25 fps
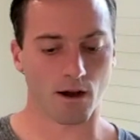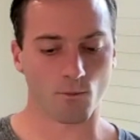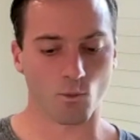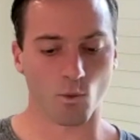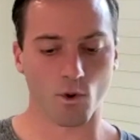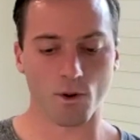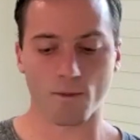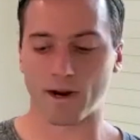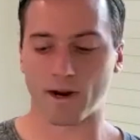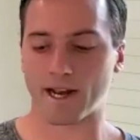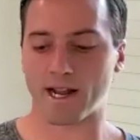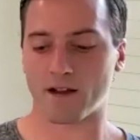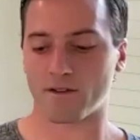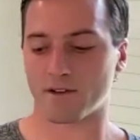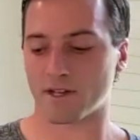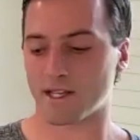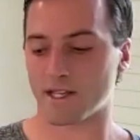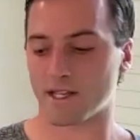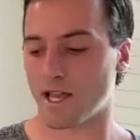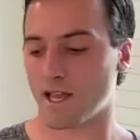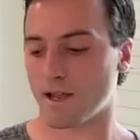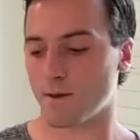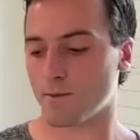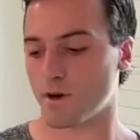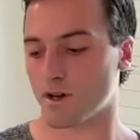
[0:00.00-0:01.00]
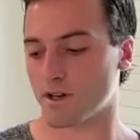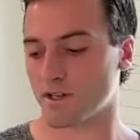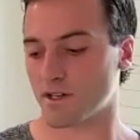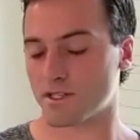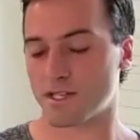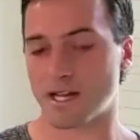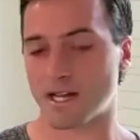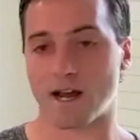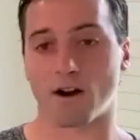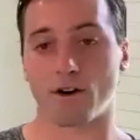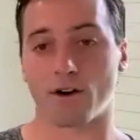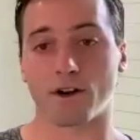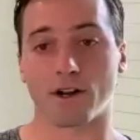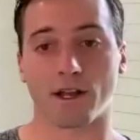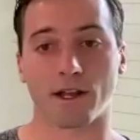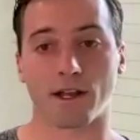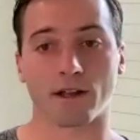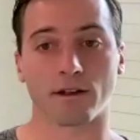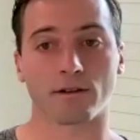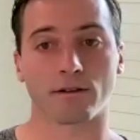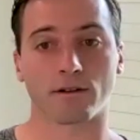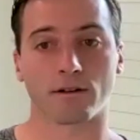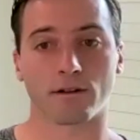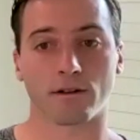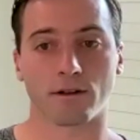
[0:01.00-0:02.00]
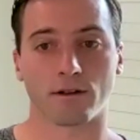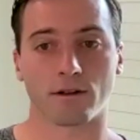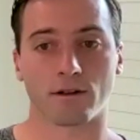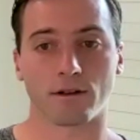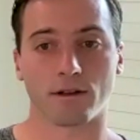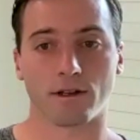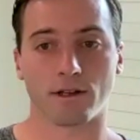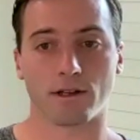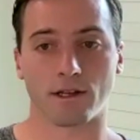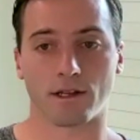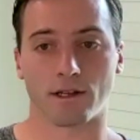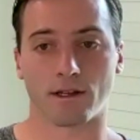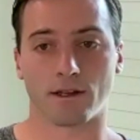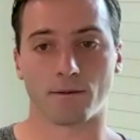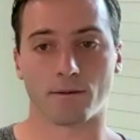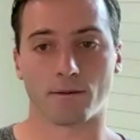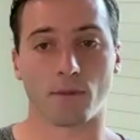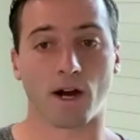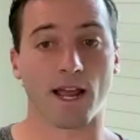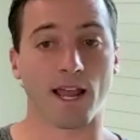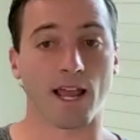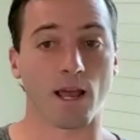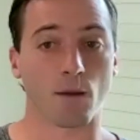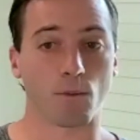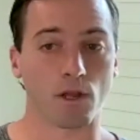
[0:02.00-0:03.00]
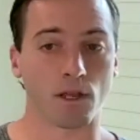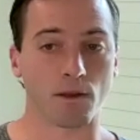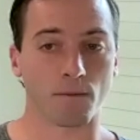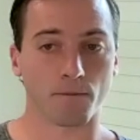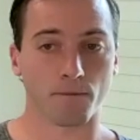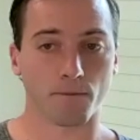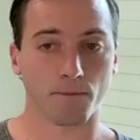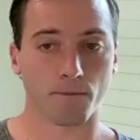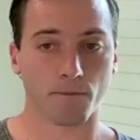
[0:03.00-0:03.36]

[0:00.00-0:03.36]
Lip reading: we might have a game on a Saturday in Miami,